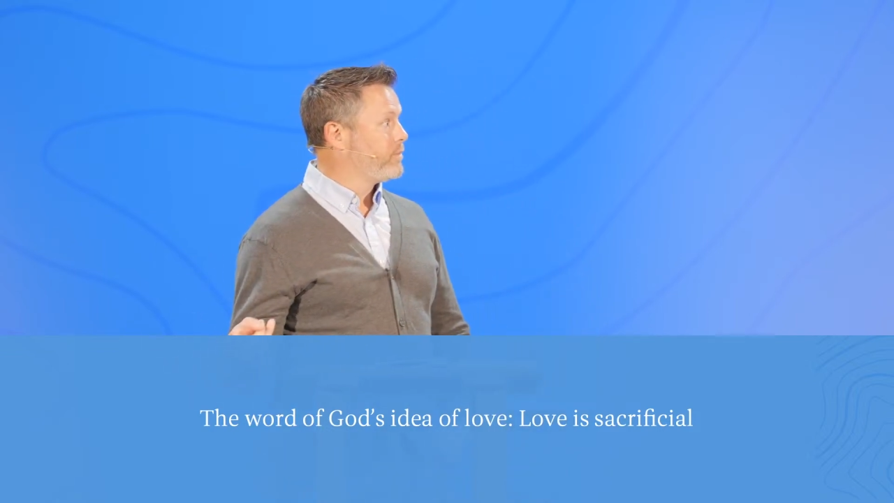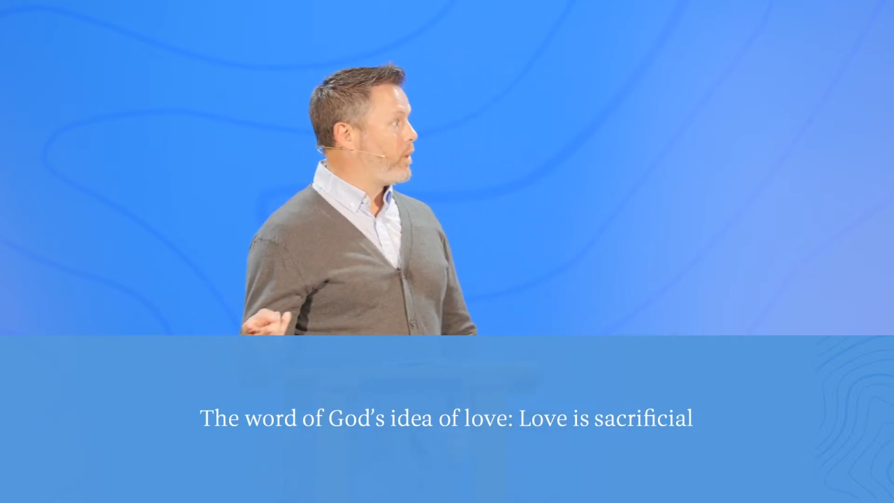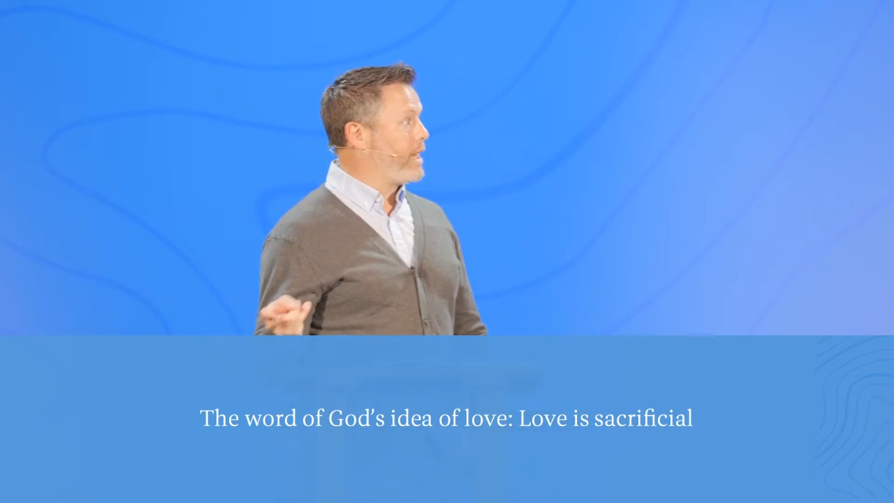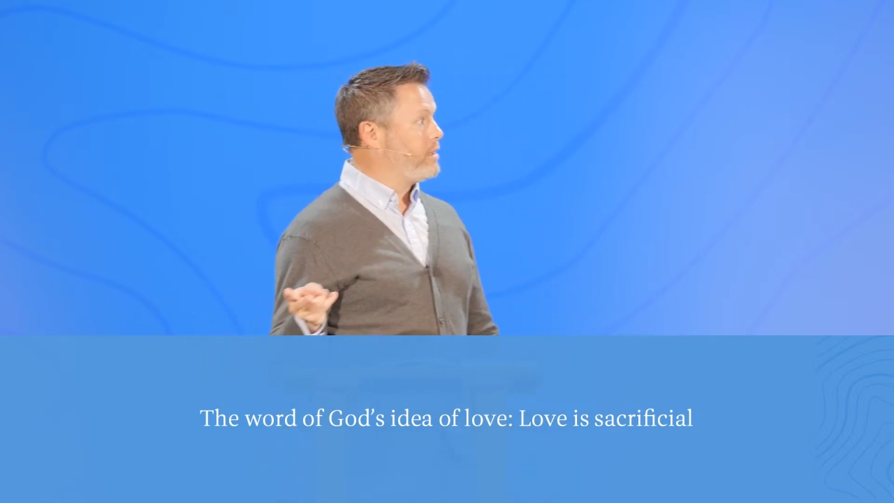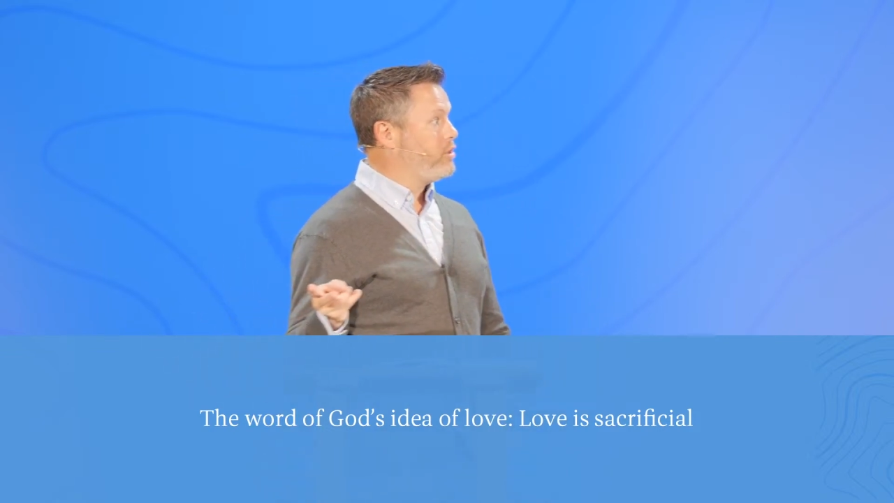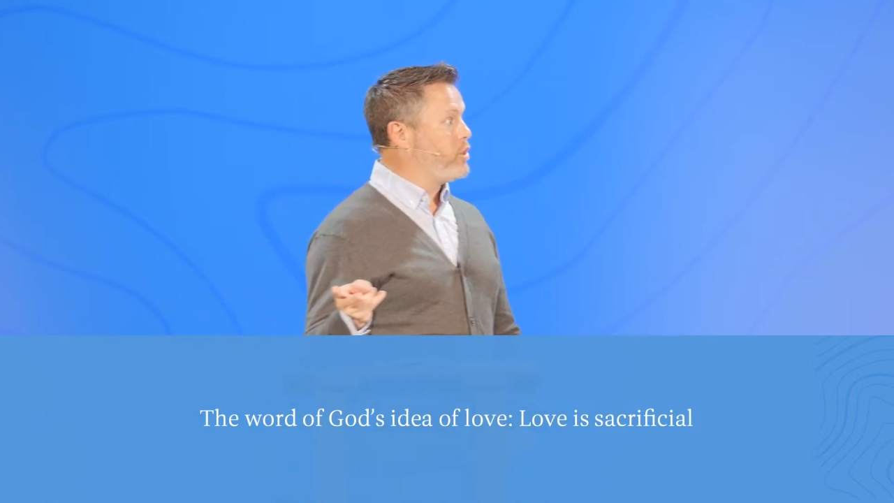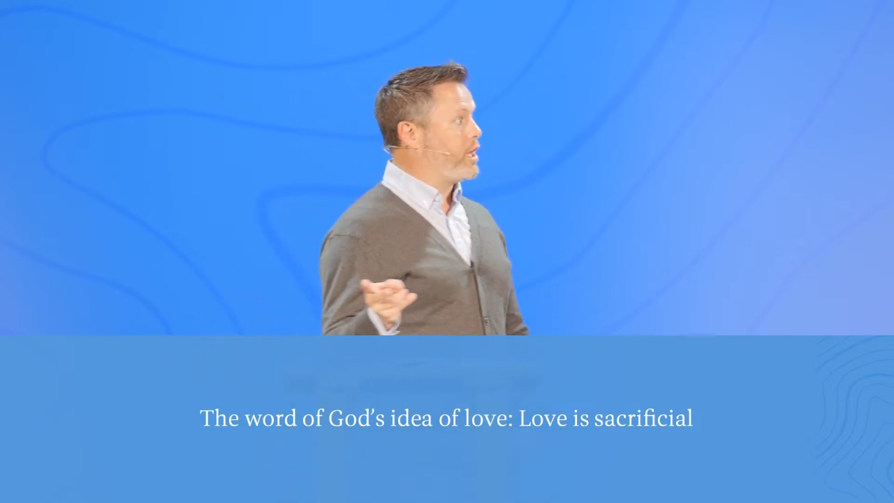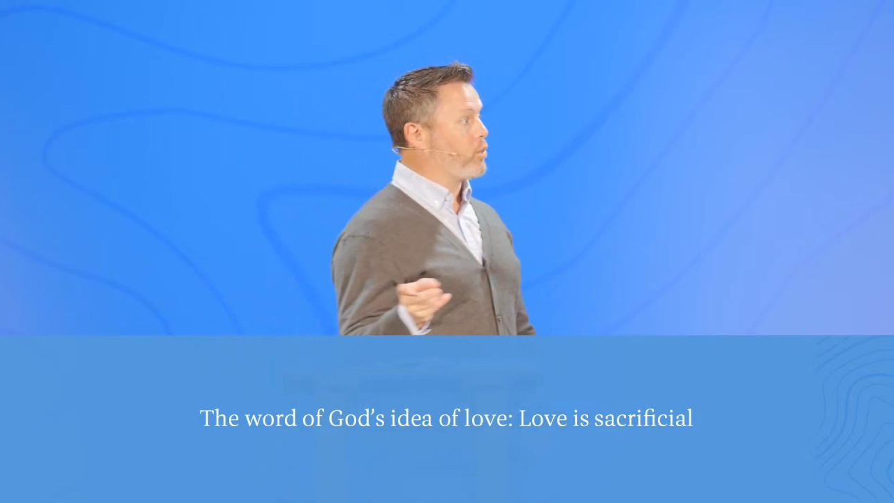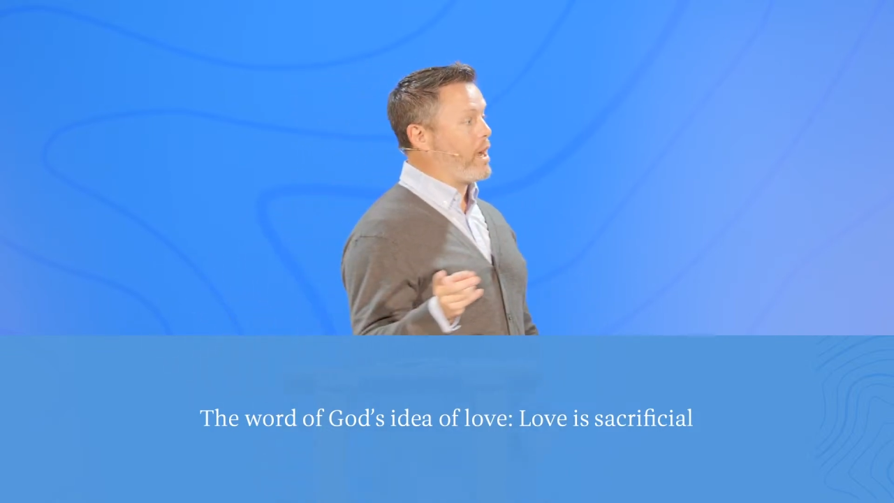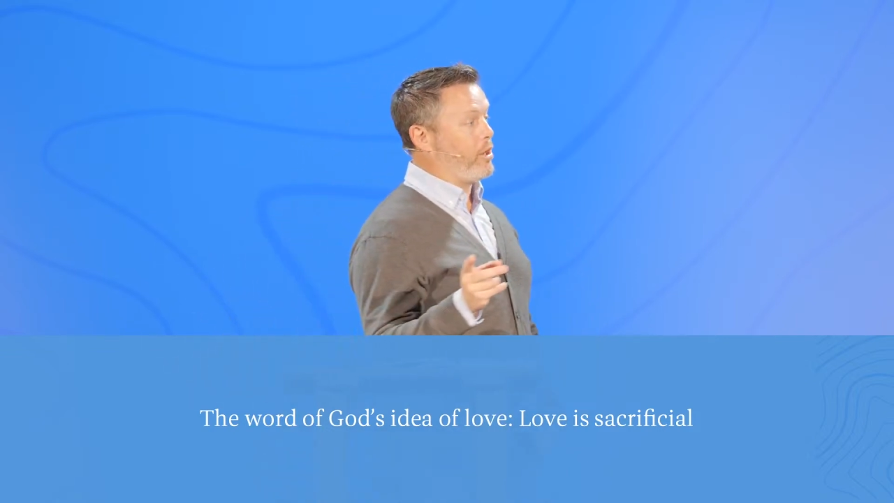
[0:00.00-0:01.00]
right? You get
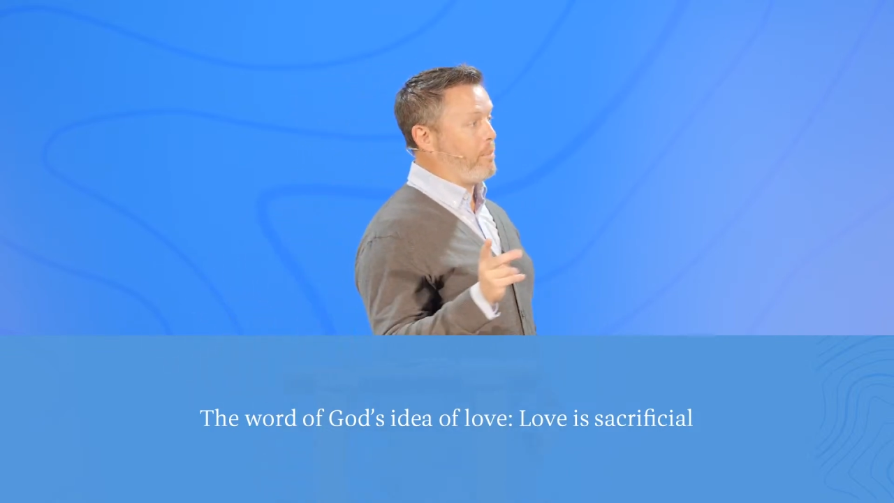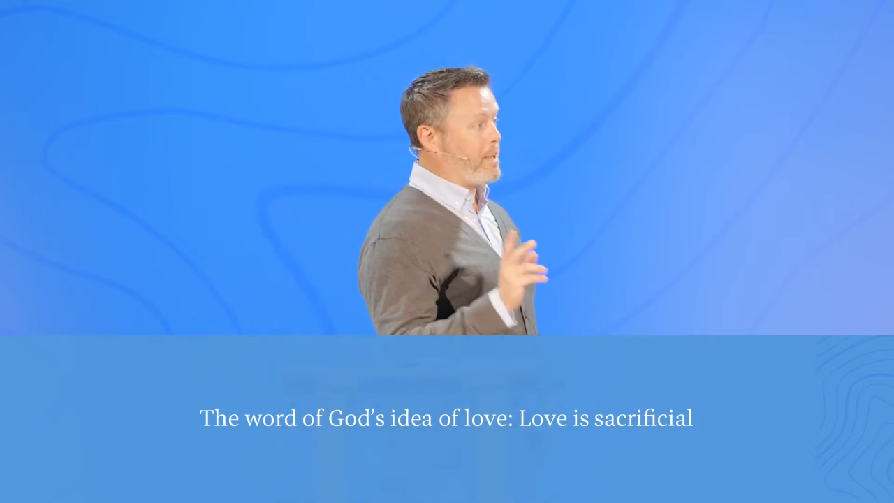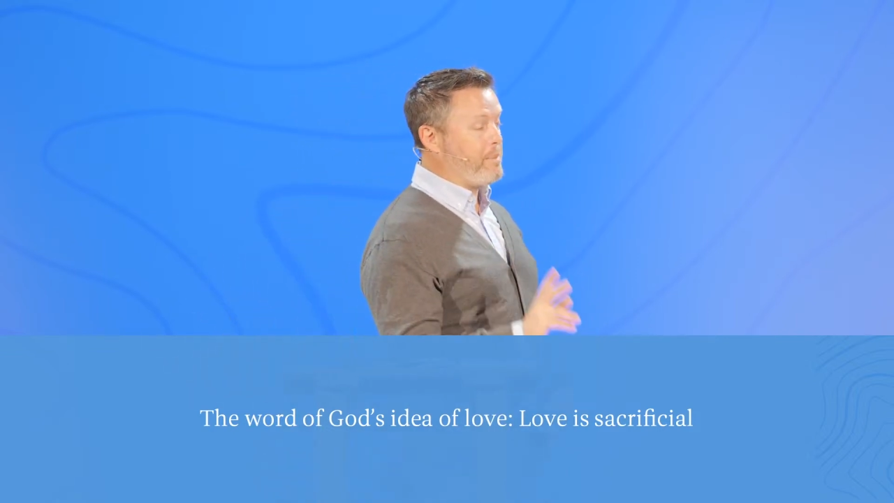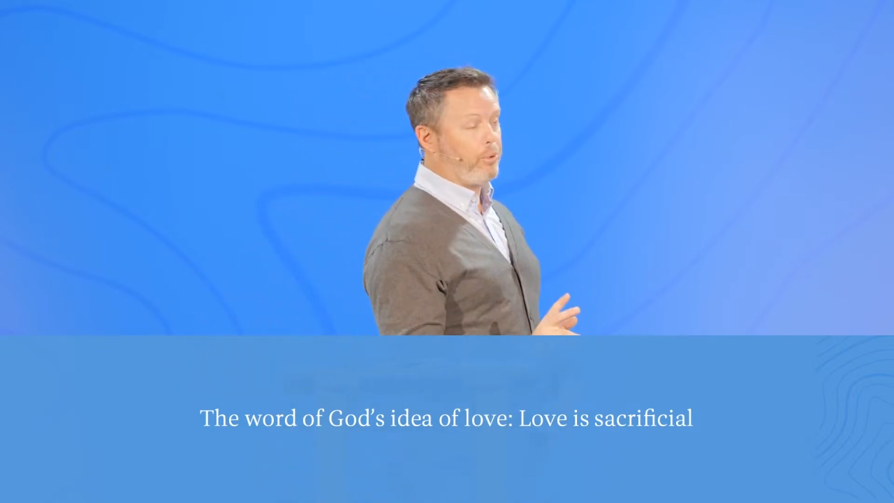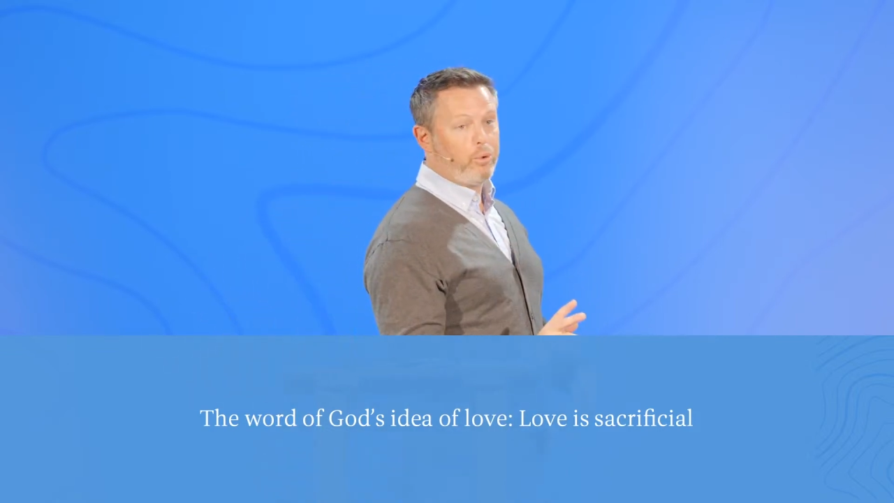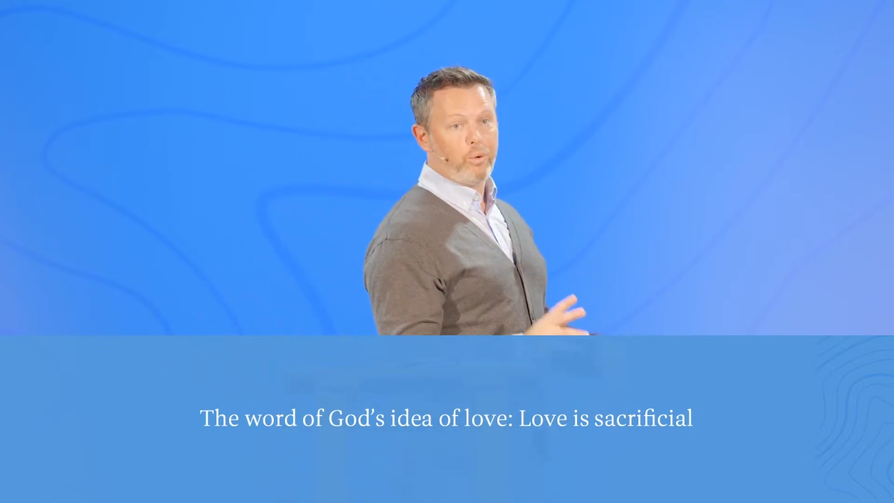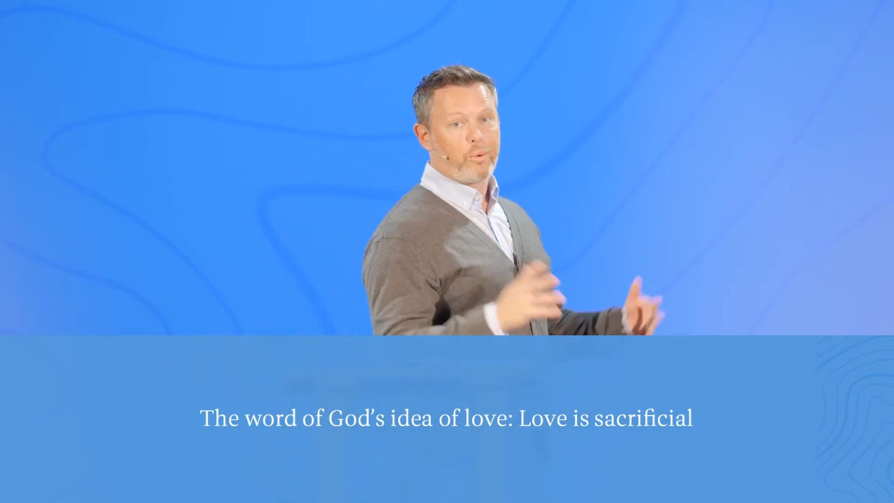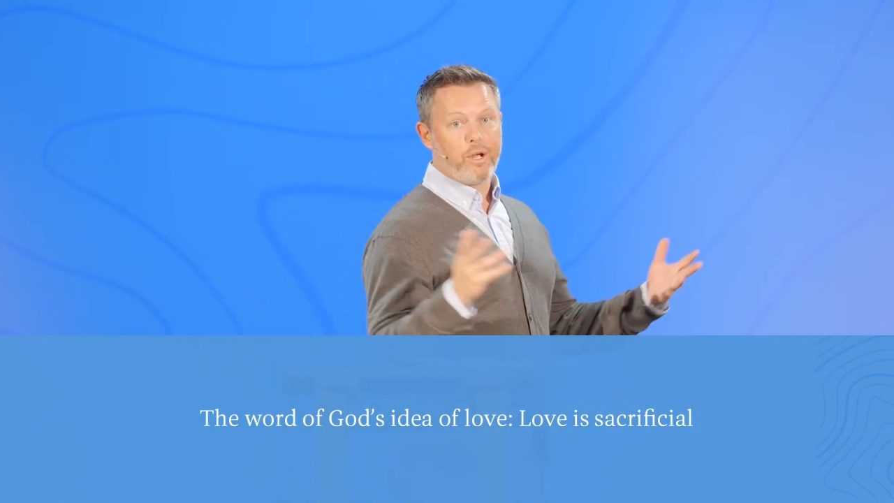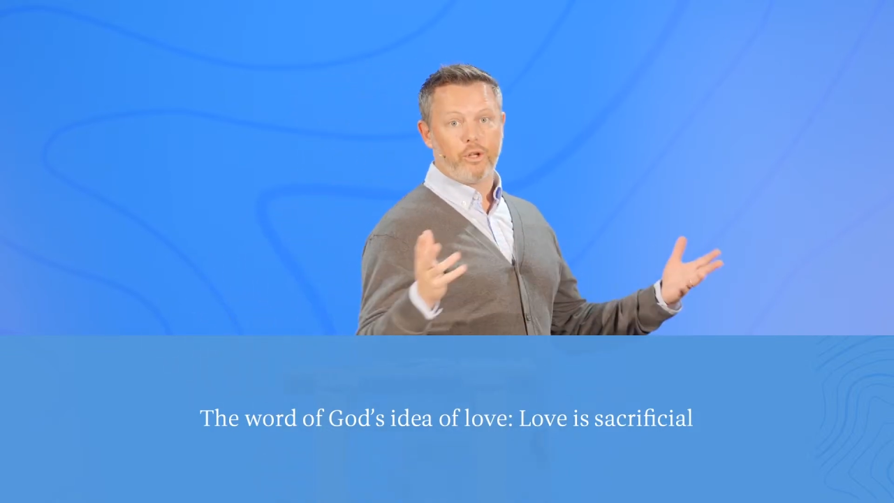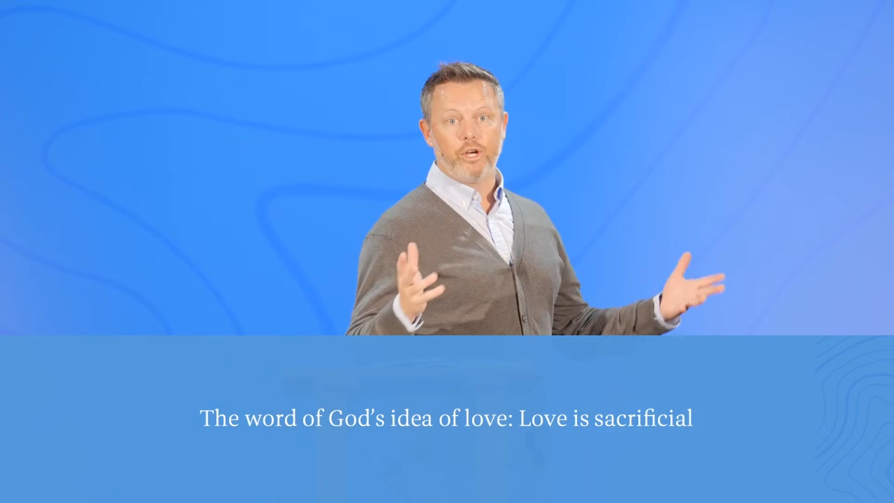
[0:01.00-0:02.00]
around people, what do
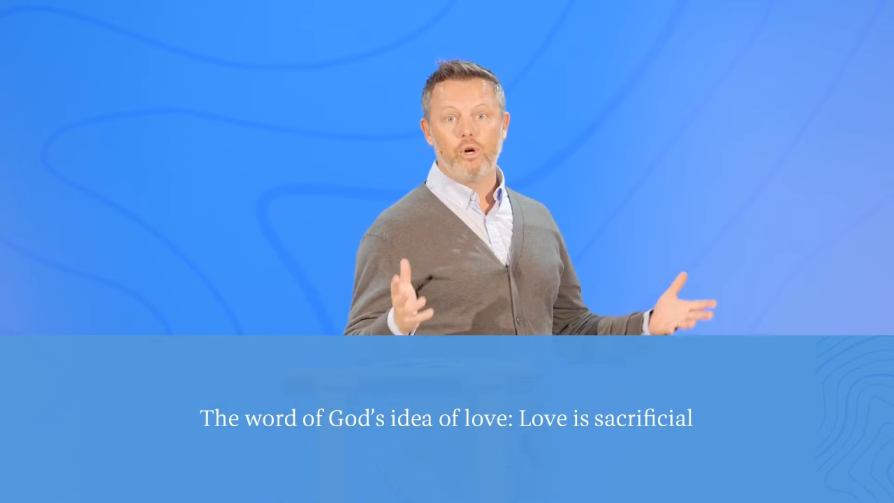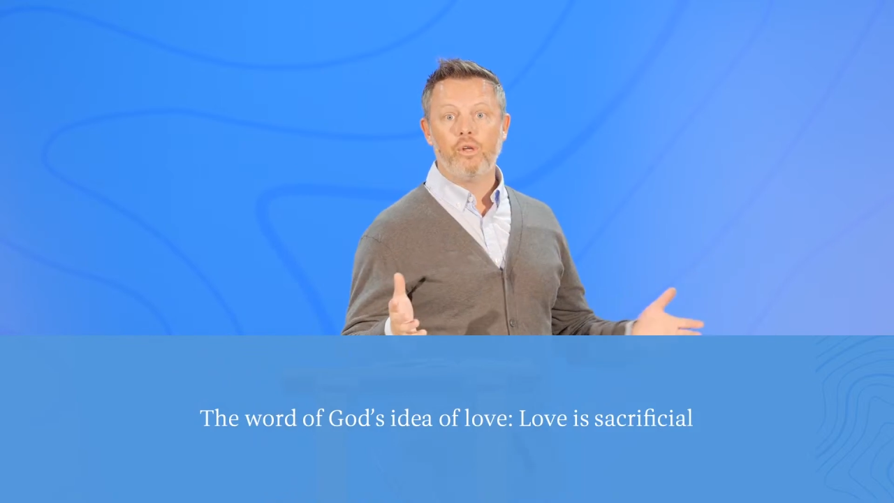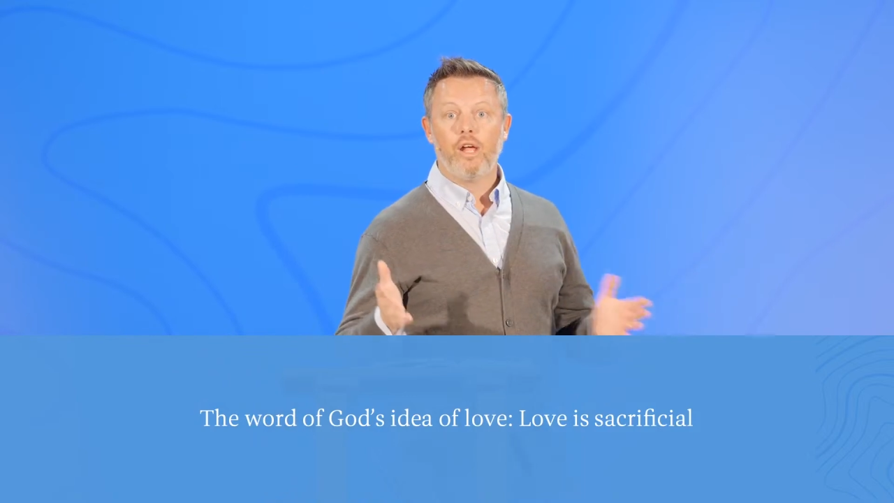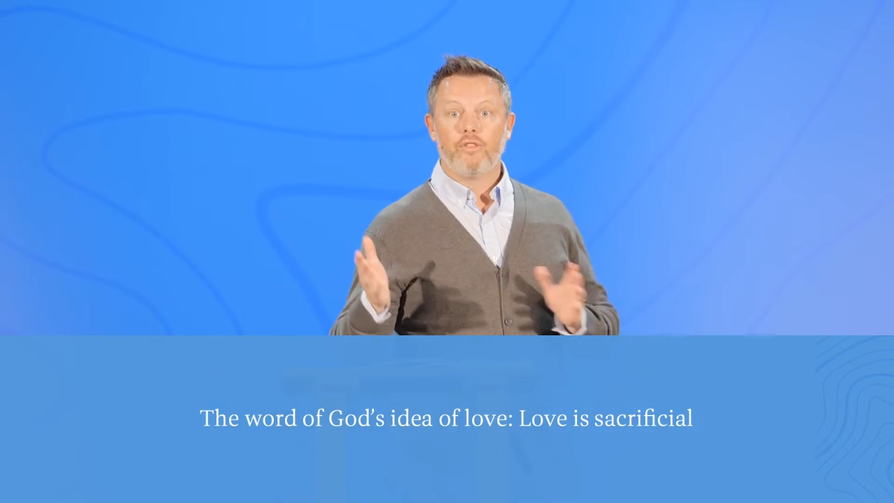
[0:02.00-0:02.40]
we all know?